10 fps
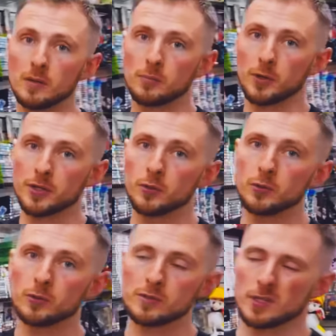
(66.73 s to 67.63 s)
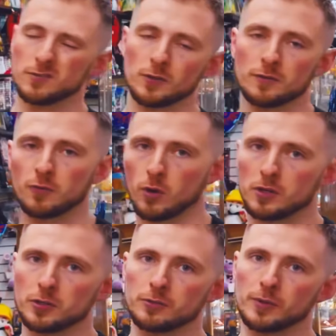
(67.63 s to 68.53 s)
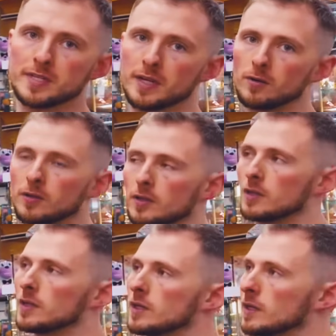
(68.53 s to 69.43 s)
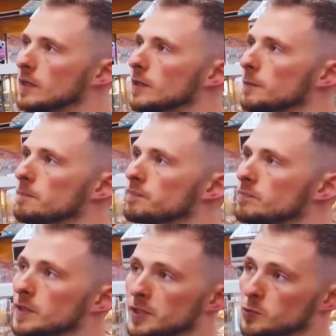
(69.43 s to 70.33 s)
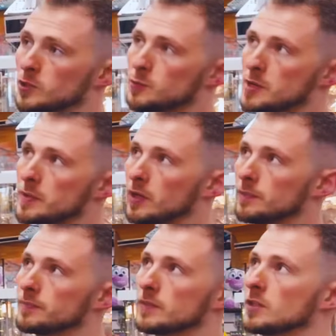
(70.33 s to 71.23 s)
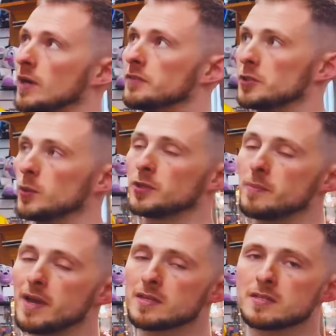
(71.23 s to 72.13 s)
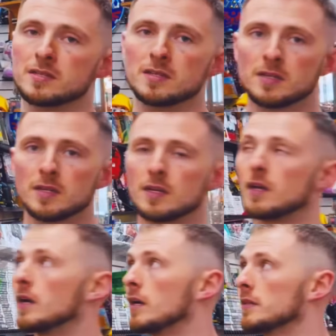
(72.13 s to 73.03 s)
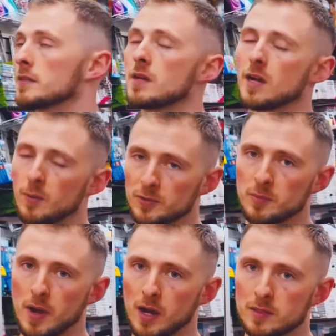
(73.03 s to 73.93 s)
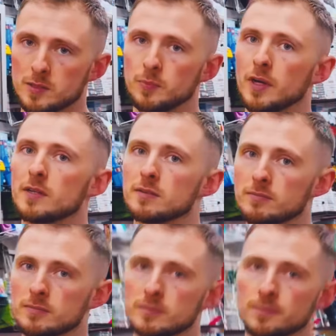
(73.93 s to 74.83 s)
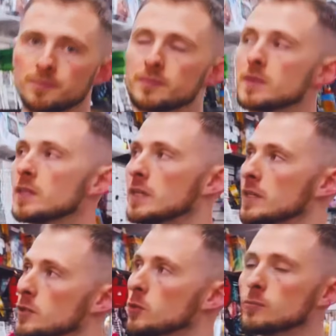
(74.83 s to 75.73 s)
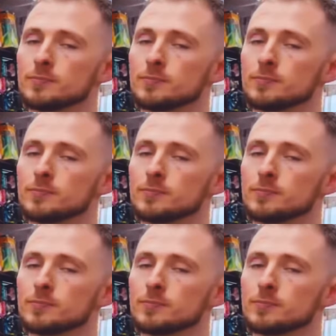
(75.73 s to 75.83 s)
Pretty cool, sells for $400 retail. But this one's pre-built, don't have to deal with the mess. It does not come with the box, but it is cool.